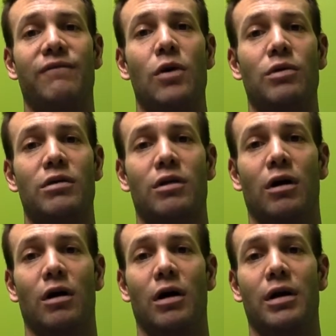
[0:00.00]
focused
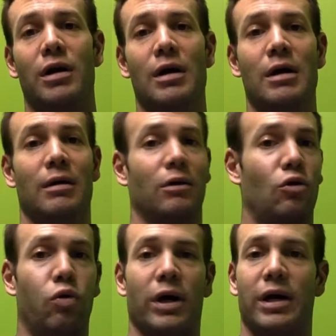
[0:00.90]
on
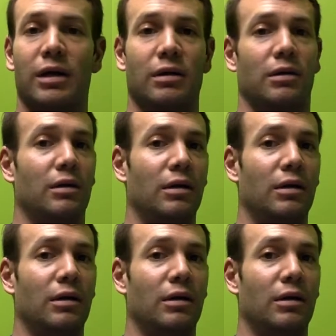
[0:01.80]
quick